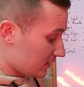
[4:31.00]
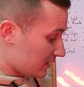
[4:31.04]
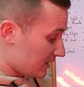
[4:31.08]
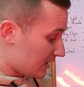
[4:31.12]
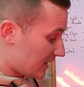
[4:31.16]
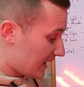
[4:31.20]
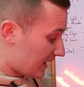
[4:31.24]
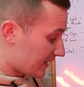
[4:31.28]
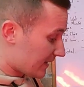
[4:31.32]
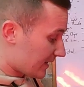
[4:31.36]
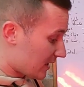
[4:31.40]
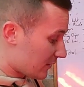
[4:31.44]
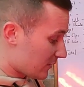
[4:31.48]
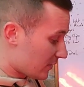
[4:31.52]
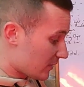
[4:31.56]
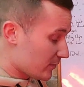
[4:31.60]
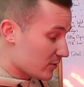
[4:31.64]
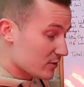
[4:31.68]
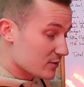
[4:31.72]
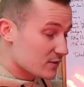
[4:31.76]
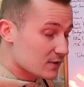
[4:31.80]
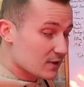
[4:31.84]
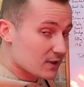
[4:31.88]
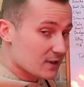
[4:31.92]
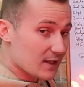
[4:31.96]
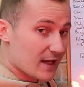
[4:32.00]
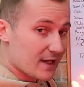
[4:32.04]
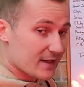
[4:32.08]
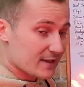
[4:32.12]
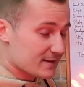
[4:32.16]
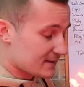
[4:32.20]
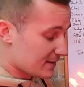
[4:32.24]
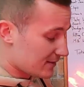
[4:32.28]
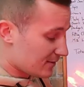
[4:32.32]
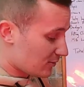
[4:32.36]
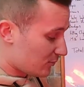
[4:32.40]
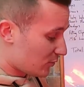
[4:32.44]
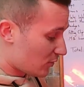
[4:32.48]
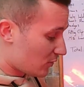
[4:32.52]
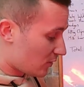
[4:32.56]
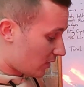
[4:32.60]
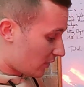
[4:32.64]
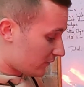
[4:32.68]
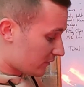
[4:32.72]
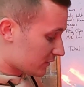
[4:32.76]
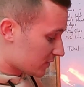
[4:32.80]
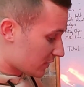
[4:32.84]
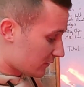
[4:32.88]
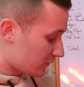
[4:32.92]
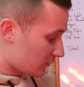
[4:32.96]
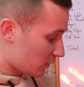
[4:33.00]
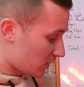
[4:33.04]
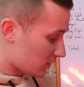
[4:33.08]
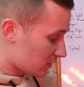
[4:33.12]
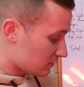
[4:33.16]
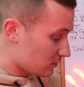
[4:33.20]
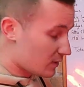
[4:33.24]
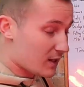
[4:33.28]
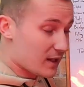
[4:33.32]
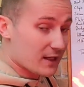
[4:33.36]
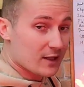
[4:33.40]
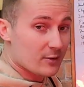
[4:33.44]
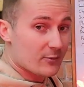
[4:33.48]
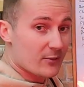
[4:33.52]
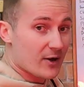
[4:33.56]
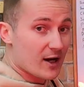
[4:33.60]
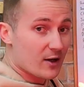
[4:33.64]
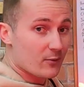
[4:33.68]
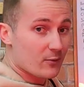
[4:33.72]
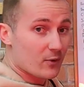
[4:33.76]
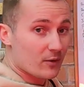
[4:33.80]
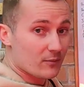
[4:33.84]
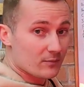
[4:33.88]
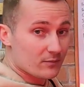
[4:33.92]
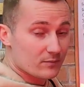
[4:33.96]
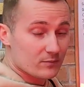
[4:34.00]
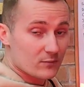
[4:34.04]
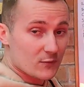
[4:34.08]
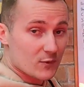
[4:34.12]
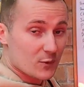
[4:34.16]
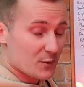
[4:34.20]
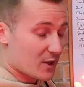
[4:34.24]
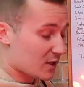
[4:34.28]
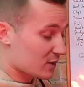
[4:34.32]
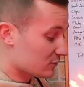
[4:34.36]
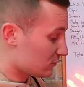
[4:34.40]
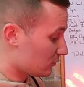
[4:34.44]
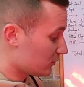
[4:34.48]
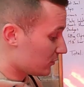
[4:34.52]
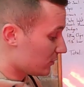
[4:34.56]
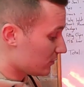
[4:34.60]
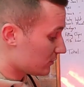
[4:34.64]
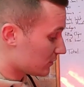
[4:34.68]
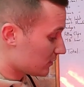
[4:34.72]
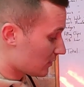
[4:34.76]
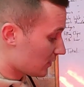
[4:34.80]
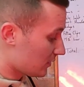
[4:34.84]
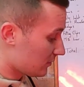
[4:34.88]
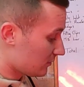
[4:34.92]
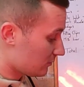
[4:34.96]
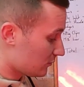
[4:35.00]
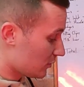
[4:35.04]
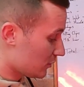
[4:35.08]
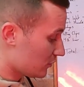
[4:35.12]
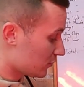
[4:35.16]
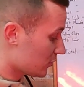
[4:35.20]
You can get away with using a later seal, but obviously if you want it to look like a Mark 1, you might as well use the